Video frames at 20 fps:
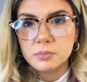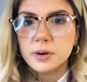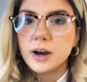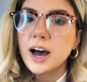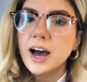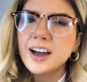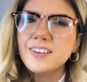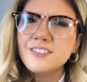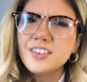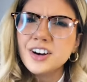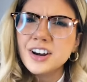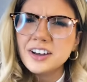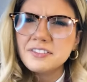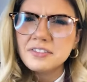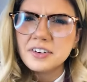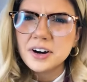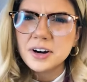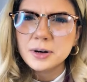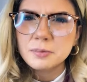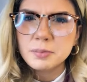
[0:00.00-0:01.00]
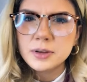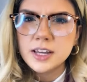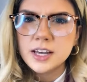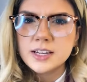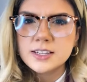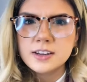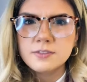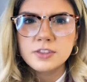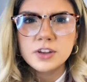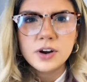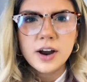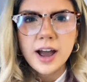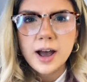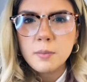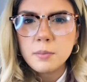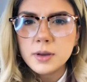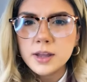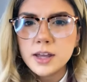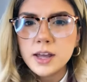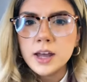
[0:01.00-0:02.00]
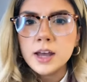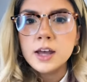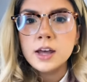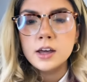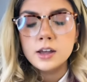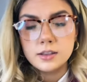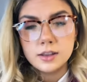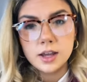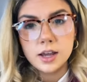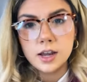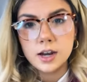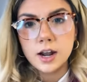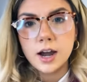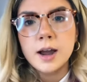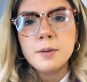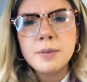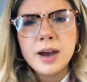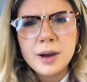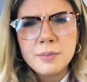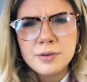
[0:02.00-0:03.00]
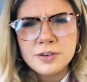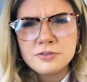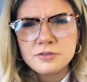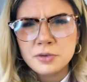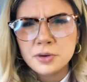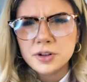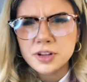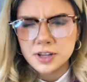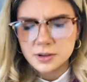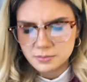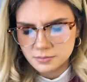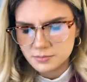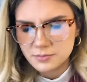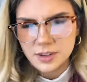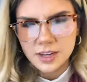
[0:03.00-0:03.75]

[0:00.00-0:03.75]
but I forgive her because if they're happy, then I'm happy for them.